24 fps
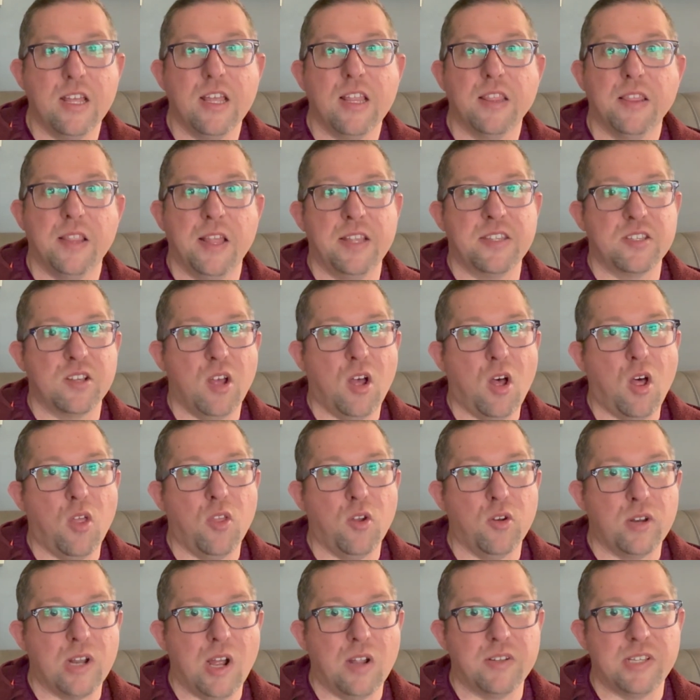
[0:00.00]
It's all
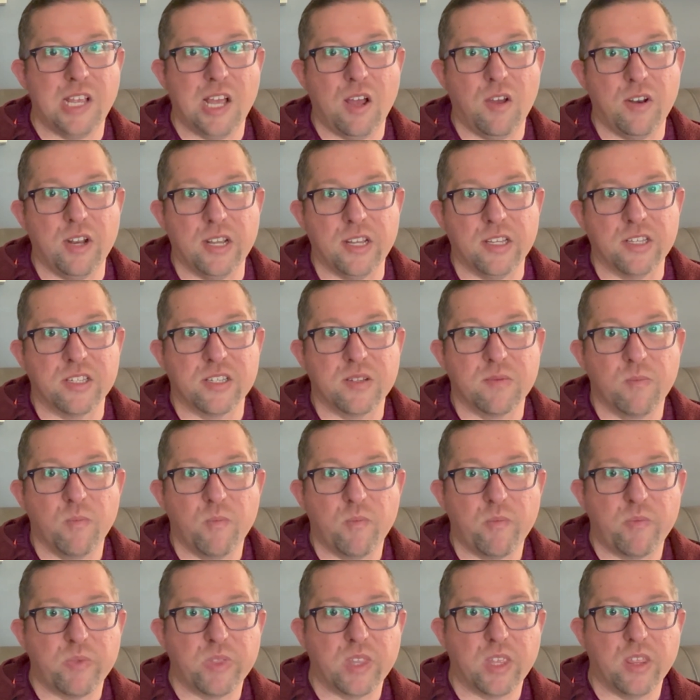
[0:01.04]
their downtown is.
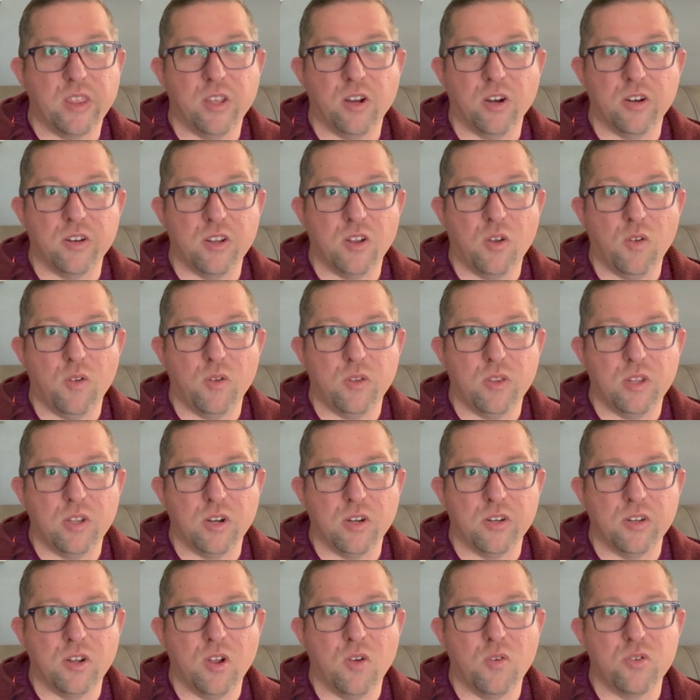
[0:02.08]
There's
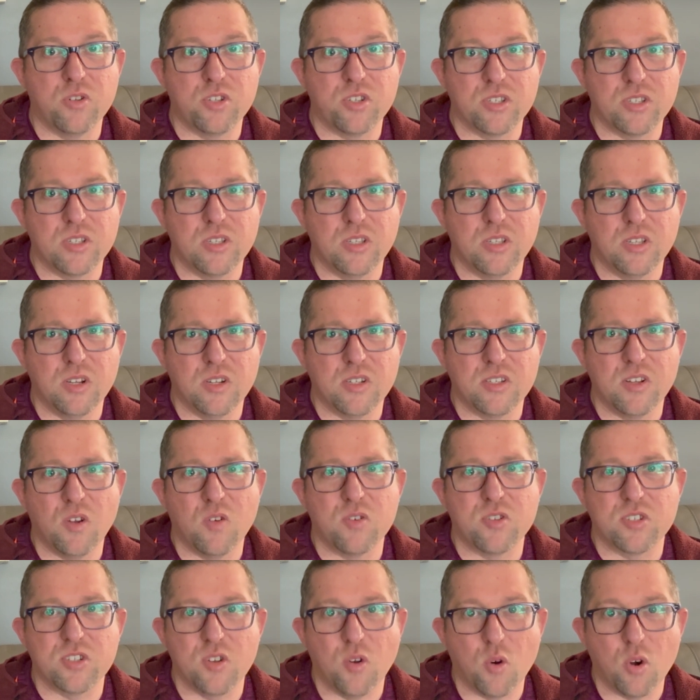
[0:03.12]
no
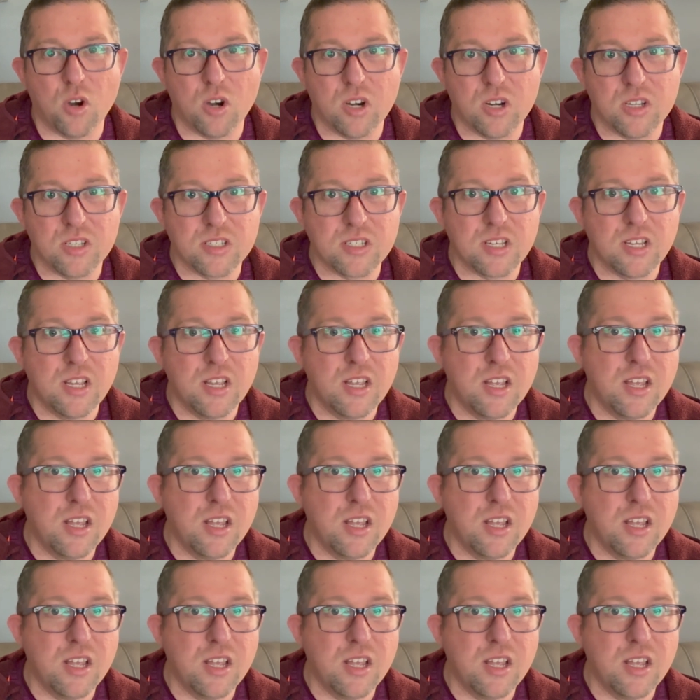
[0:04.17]
stores.